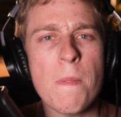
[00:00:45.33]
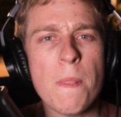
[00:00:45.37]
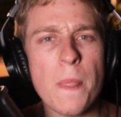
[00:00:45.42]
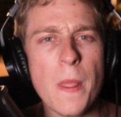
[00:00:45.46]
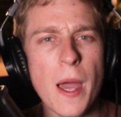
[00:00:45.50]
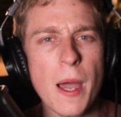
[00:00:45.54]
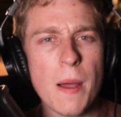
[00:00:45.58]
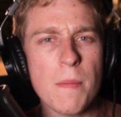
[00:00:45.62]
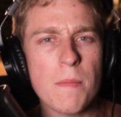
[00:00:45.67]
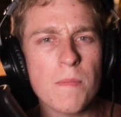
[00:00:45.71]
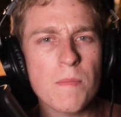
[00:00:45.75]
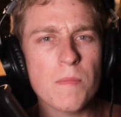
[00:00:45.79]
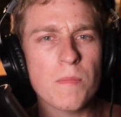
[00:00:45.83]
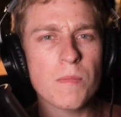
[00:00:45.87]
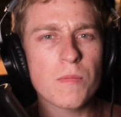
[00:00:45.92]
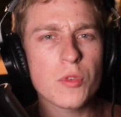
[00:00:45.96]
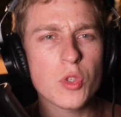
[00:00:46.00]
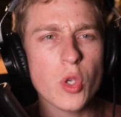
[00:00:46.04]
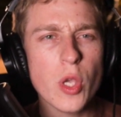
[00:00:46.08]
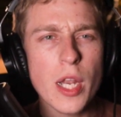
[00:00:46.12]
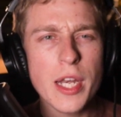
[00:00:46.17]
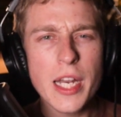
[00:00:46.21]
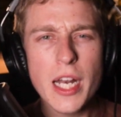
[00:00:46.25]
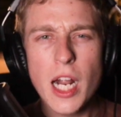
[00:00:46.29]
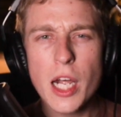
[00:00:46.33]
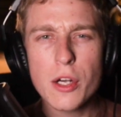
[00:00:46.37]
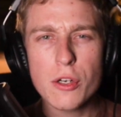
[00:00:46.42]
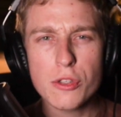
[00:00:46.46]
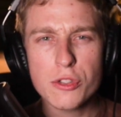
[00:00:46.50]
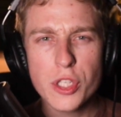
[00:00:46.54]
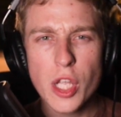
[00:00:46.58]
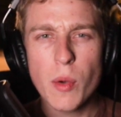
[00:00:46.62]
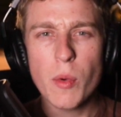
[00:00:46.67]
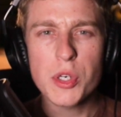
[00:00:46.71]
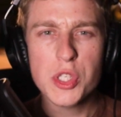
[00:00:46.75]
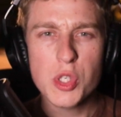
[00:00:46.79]
So you need to
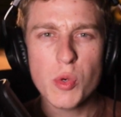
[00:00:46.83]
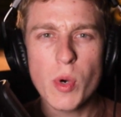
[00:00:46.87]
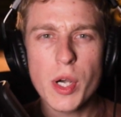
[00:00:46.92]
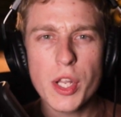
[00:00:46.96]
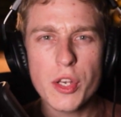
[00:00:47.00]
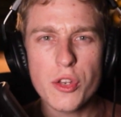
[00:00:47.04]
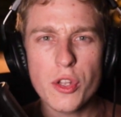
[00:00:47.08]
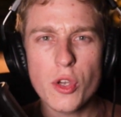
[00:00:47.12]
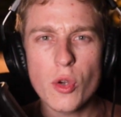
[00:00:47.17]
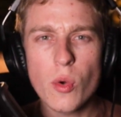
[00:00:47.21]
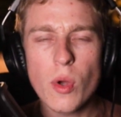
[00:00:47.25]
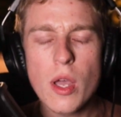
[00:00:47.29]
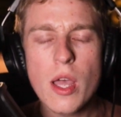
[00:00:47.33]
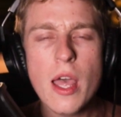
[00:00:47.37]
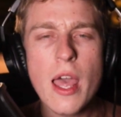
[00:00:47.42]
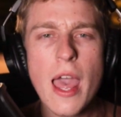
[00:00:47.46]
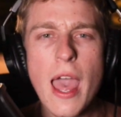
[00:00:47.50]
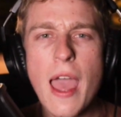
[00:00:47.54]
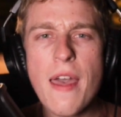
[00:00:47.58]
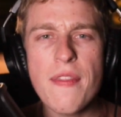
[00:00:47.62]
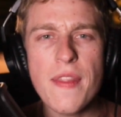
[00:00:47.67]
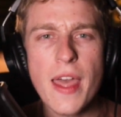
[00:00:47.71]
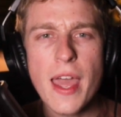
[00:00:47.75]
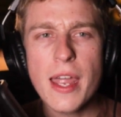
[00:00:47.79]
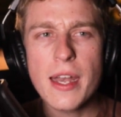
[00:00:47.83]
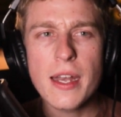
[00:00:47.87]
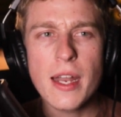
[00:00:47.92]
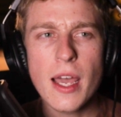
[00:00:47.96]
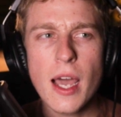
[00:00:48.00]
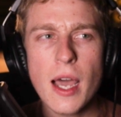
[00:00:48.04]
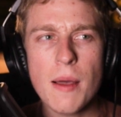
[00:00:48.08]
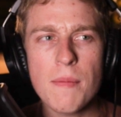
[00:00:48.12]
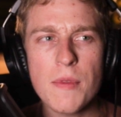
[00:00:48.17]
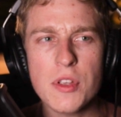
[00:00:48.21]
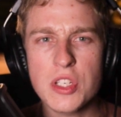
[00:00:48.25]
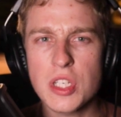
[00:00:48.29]
understand what you want to do. And then
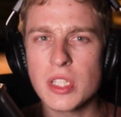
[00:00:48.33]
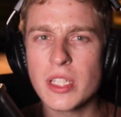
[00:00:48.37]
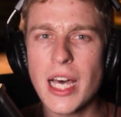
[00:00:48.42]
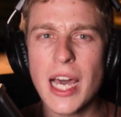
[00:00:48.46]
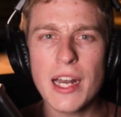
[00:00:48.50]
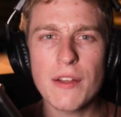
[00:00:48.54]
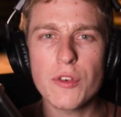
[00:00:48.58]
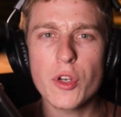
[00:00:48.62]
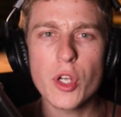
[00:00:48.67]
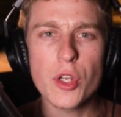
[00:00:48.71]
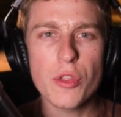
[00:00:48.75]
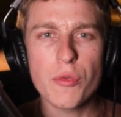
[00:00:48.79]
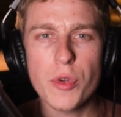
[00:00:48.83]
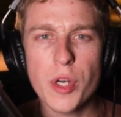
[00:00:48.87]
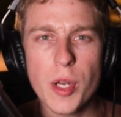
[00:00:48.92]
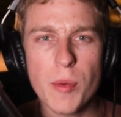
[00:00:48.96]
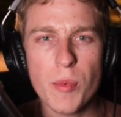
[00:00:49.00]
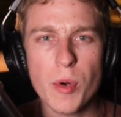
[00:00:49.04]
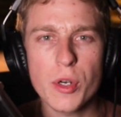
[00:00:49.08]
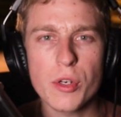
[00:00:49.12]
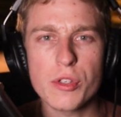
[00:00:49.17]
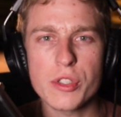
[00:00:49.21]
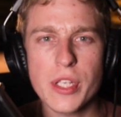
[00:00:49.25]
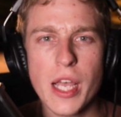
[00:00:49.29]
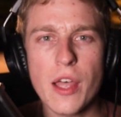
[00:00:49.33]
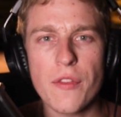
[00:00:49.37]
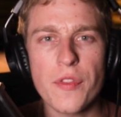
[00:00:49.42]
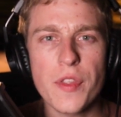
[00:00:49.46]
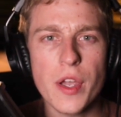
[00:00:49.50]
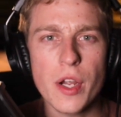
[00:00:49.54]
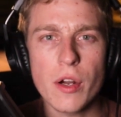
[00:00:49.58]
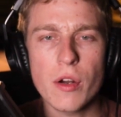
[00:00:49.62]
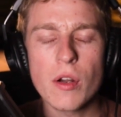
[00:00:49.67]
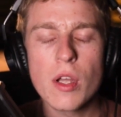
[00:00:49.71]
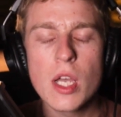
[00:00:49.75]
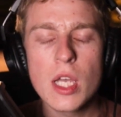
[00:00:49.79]
there's a lot of good 3D printers out
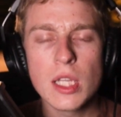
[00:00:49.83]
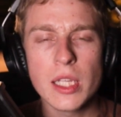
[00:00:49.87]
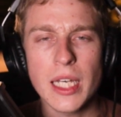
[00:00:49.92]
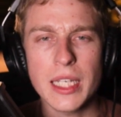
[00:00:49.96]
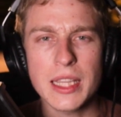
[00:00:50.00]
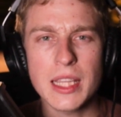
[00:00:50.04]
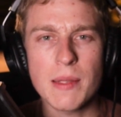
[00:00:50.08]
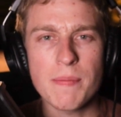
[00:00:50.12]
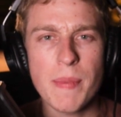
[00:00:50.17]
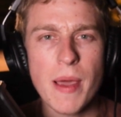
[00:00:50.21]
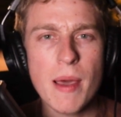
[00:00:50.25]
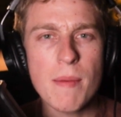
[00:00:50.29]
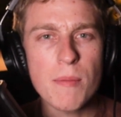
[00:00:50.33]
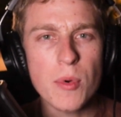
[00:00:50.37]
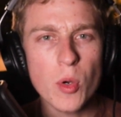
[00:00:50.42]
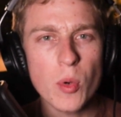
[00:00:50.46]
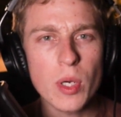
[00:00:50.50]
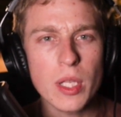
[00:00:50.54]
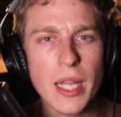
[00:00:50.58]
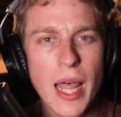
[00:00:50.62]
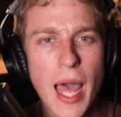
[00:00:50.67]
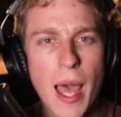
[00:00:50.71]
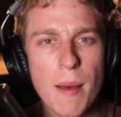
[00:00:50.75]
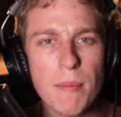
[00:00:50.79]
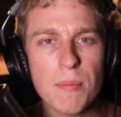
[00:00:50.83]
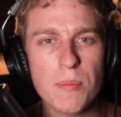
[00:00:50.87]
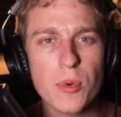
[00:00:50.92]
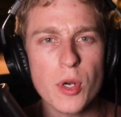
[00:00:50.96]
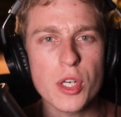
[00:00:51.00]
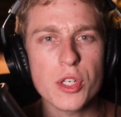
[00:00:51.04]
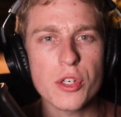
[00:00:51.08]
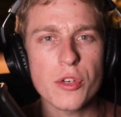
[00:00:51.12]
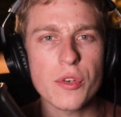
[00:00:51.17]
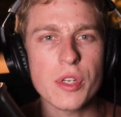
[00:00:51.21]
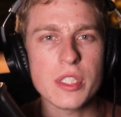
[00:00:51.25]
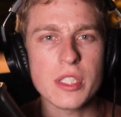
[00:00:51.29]
there. Like the Bamboo Lab
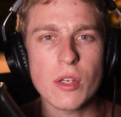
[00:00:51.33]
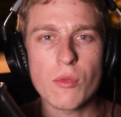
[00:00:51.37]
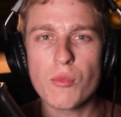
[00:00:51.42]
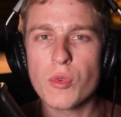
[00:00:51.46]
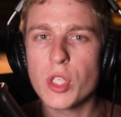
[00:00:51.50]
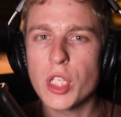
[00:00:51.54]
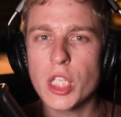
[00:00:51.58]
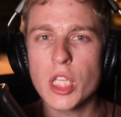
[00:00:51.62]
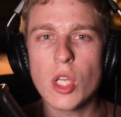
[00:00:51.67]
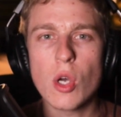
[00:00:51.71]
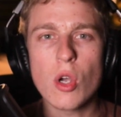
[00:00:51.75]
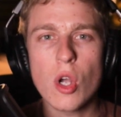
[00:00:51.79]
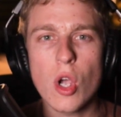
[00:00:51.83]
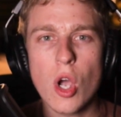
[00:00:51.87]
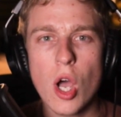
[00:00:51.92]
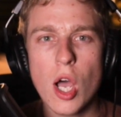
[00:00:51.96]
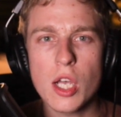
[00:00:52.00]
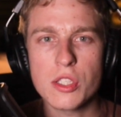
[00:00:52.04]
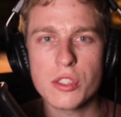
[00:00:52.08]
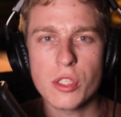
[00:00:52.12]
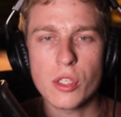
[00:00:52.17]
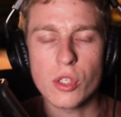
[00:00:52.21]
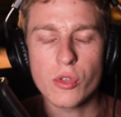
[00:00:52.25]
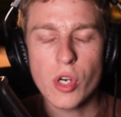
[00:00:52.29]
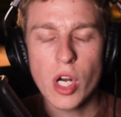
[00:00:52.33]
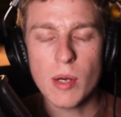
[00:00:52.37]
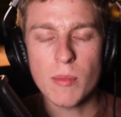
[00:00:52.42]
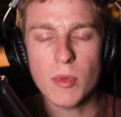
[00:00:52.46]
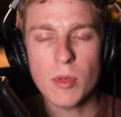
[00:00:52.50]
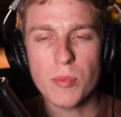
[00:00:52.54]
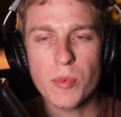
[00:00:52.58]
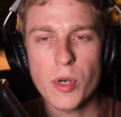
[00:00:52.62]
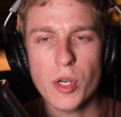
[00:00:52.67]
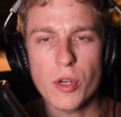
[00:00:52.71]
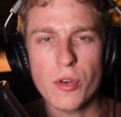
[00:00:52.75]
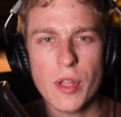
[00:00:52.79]
printer is a really low cost,
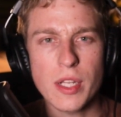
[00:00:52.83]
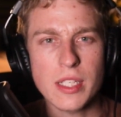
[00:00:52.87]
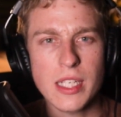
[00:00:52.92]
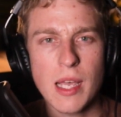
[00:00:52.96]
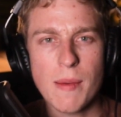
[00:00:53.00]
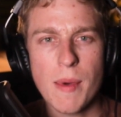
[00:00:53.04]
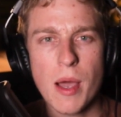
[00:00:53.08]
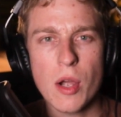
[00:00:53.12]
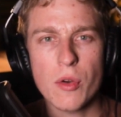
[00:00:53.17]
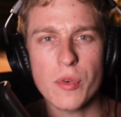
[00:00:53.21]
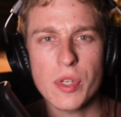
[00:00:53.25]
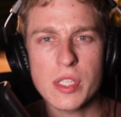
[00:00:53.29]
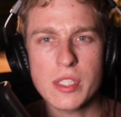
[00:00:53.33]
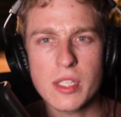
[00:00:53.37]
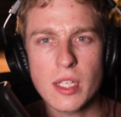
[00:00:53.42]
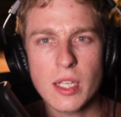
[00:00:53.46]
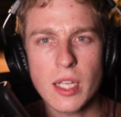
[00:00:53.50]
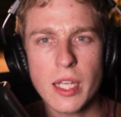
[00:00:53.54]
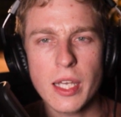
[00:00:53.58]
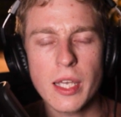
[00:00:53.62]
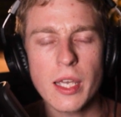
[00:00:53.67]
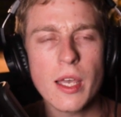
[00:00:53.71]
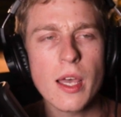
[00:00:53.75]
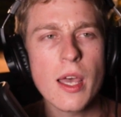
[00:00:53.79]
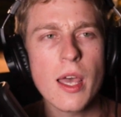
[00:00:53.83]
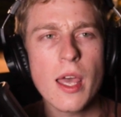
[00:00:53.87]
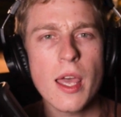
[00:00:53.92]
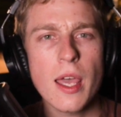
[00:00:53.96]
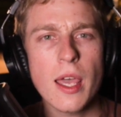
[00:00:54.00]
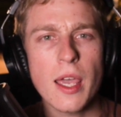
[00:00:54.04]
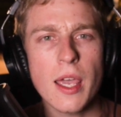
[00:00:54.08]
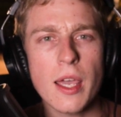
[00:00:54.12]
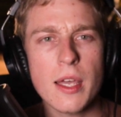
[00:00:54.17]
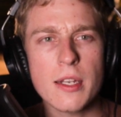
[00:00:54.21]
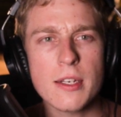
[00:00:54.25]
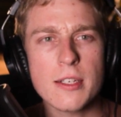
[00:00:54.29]
incredible printer that's come out recently.
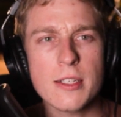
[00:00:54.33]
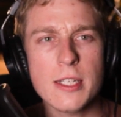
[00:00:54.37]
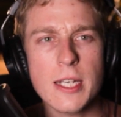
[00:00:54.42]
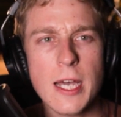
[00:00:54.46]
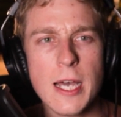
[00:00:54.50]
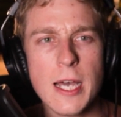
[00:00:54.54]
And